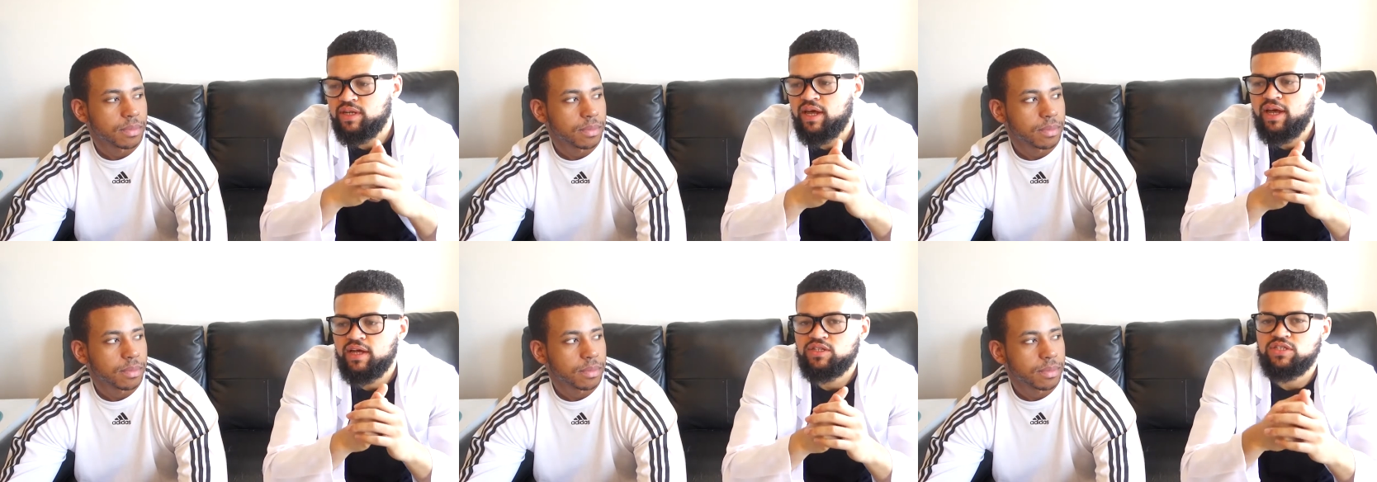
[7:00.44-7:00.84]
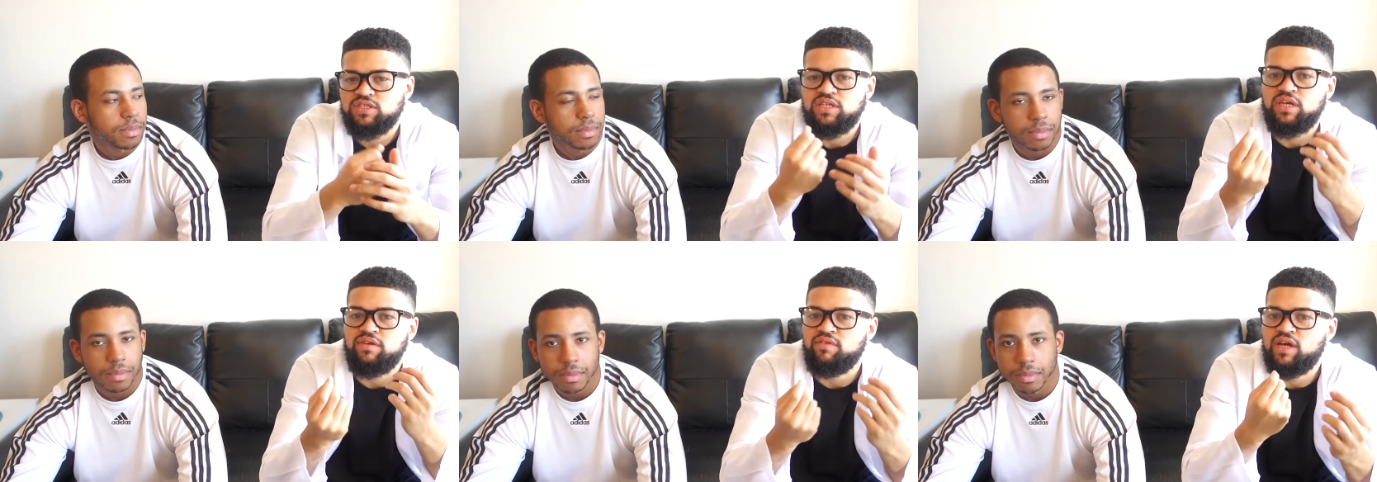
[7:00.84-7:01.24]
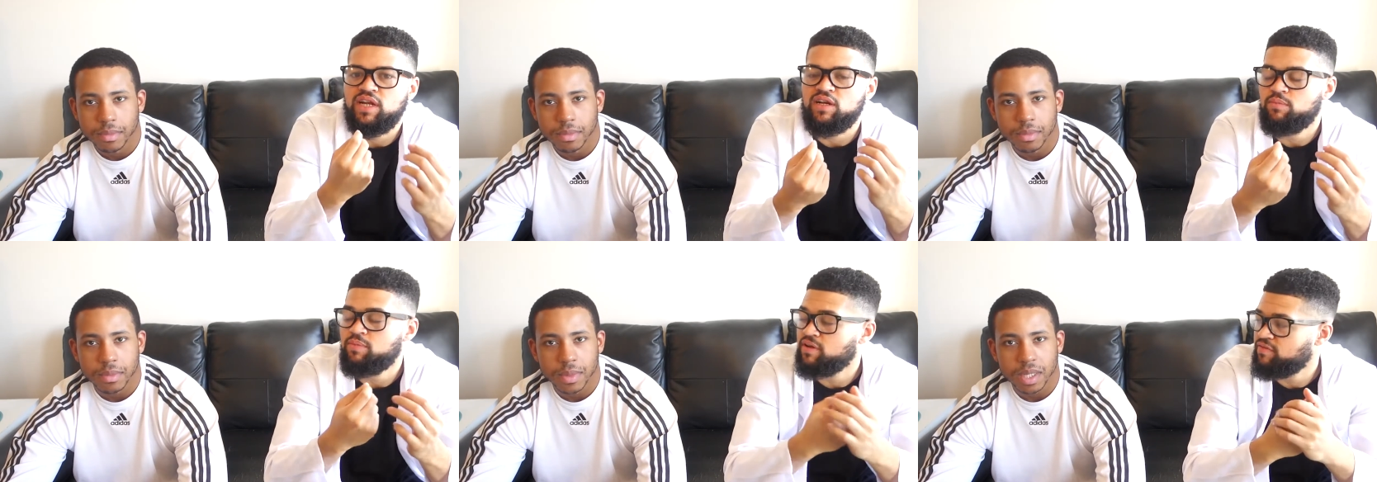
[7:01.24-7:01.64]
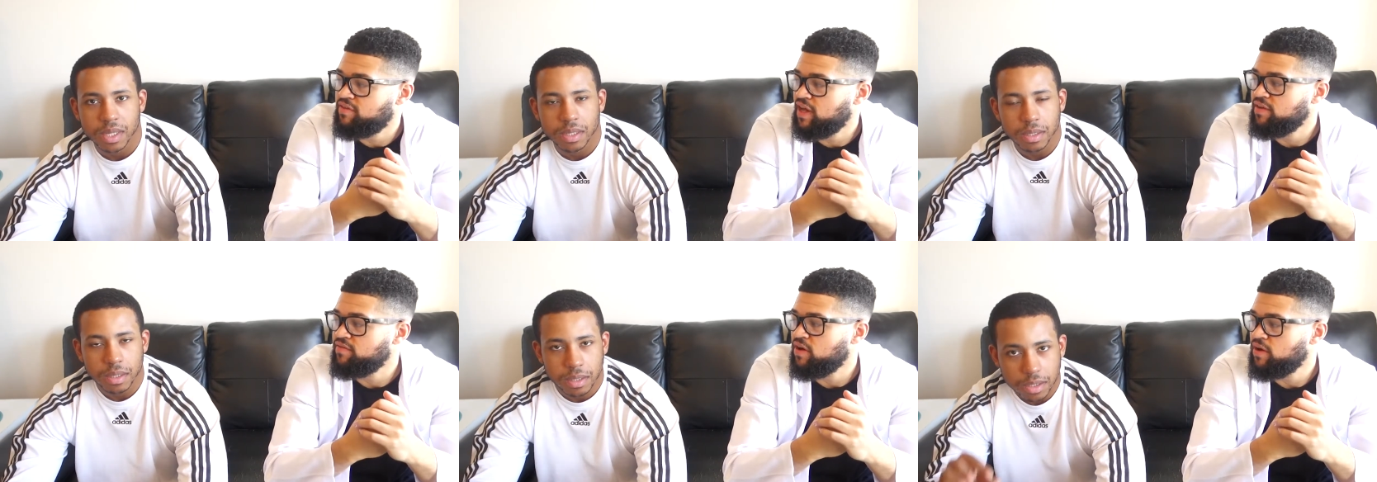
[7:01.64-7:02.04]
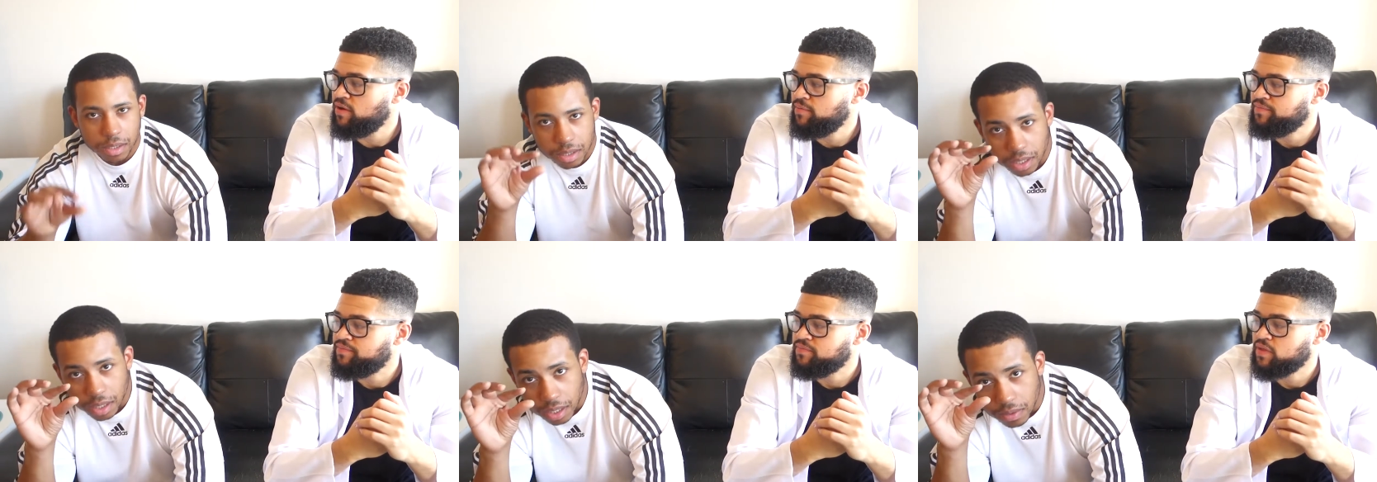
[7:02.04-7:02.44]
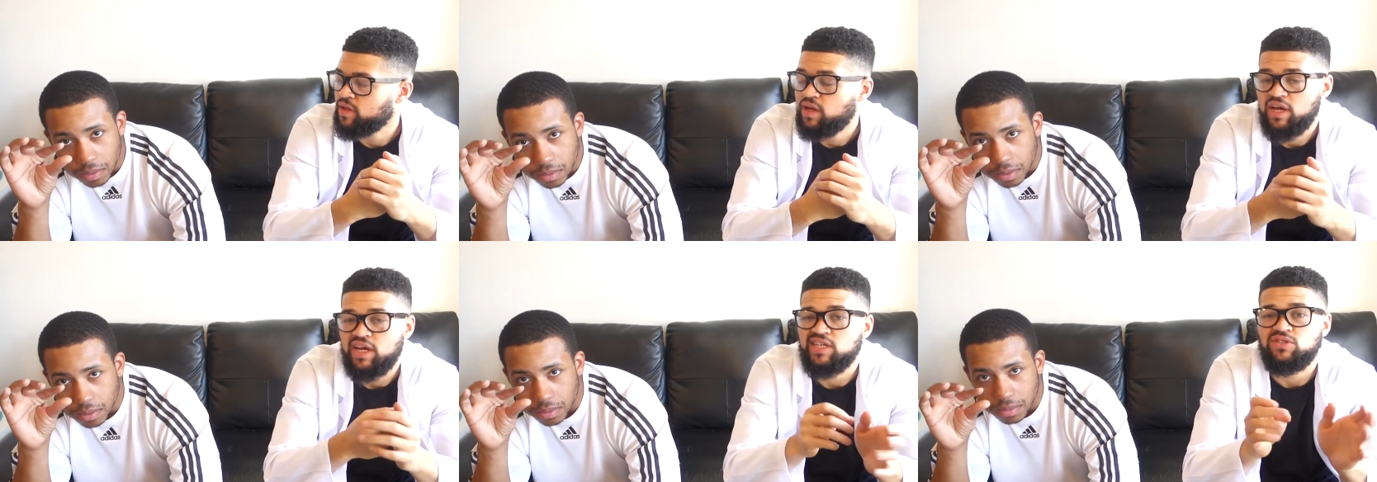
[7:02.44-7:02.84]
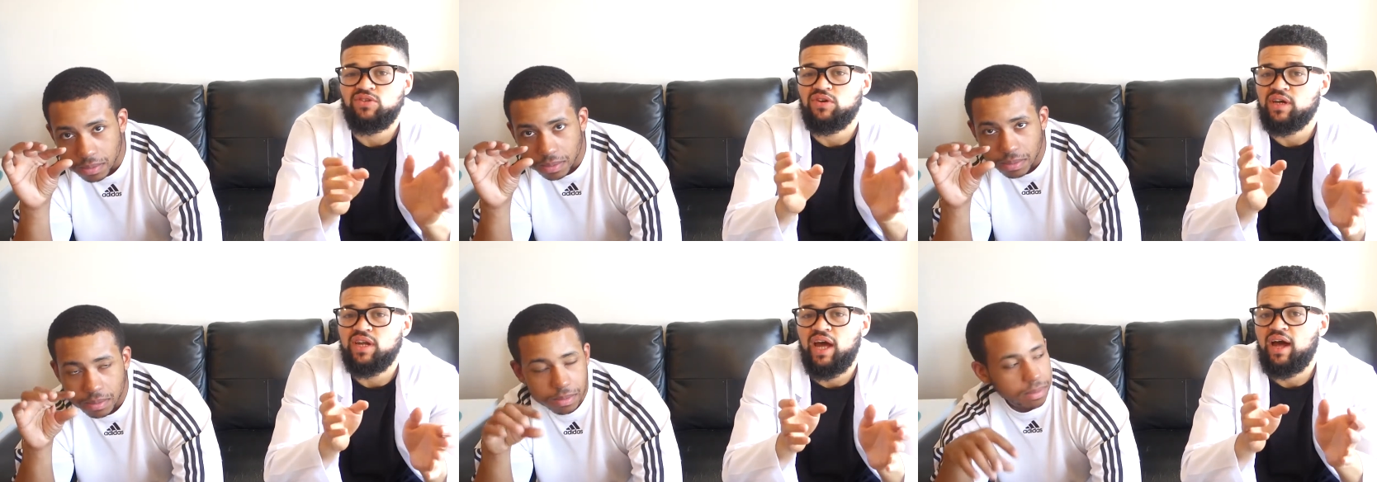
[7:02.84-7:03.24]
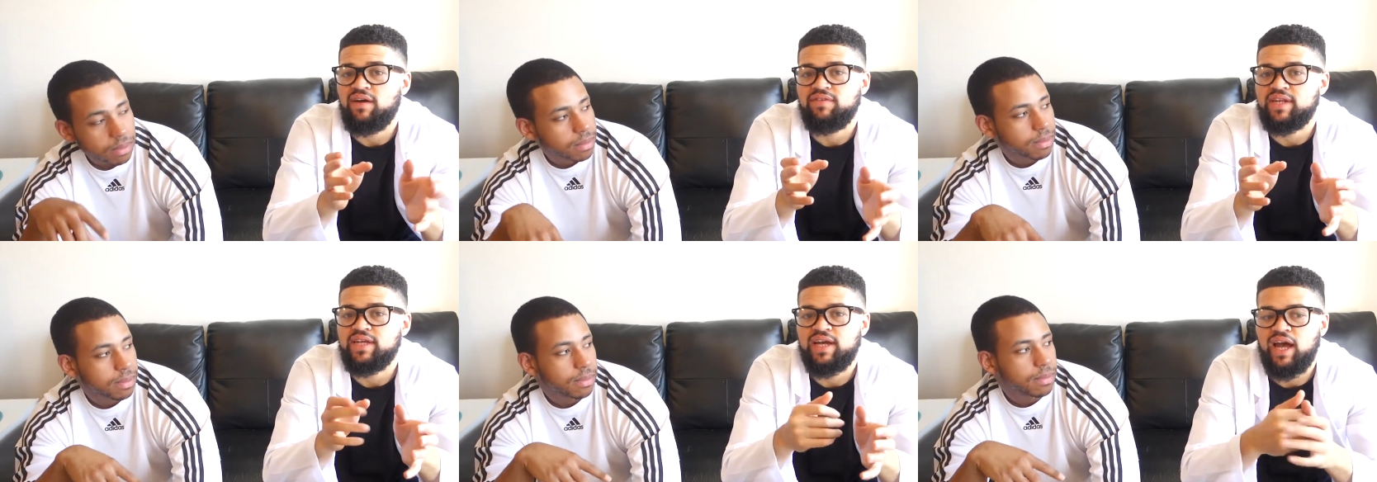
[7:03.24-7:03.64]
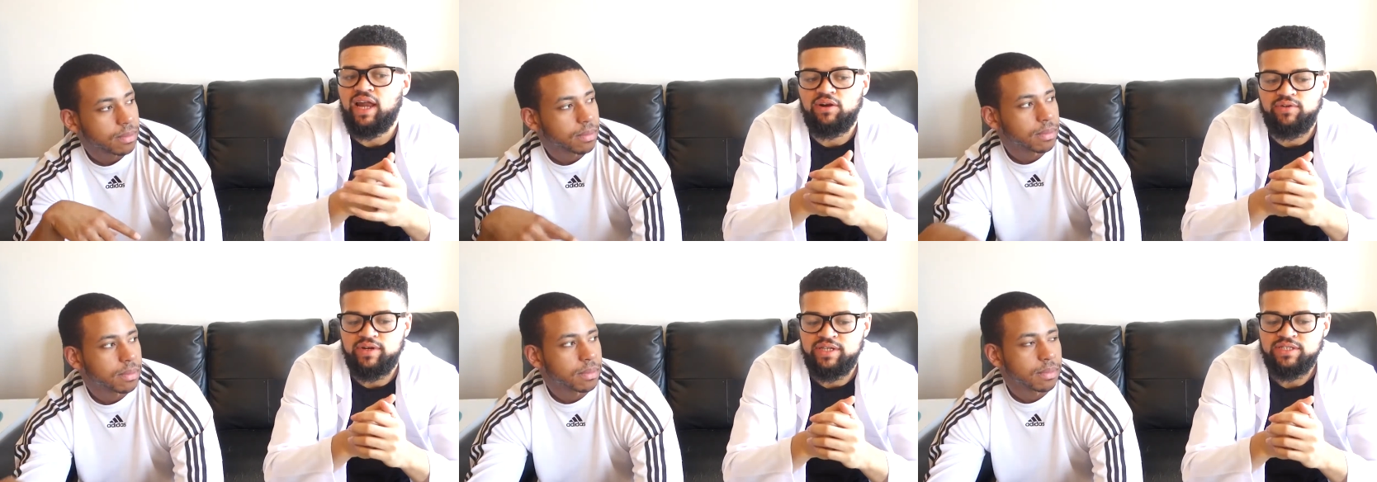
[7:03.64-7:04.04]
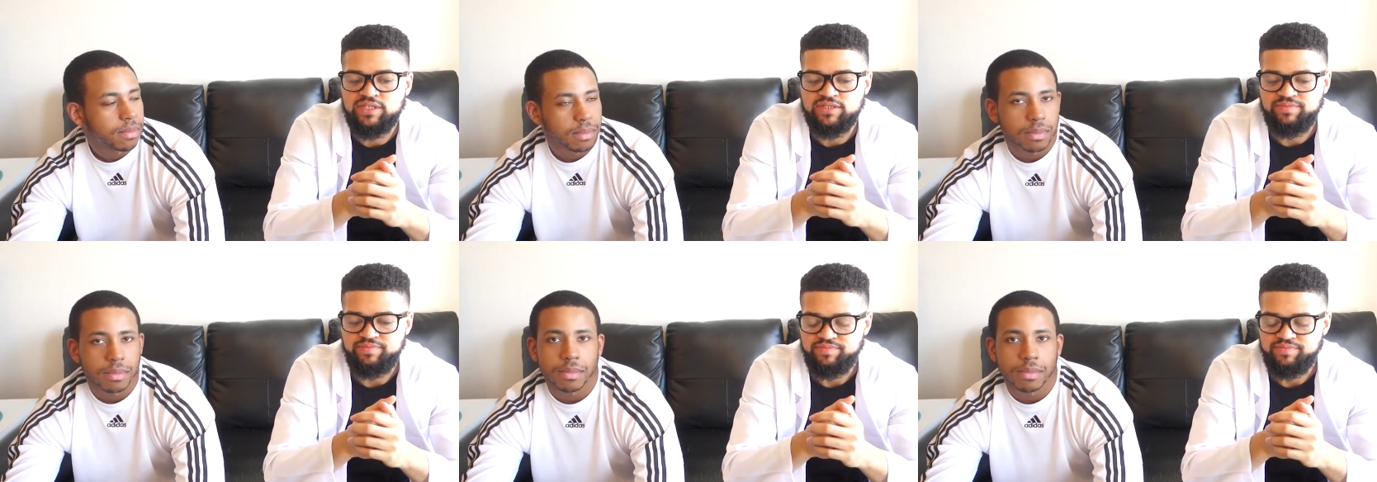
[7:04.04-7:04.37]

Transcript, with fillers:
Speaker 1: there just to give it a little bit of flavour. Just a little. It's not going to have any calories,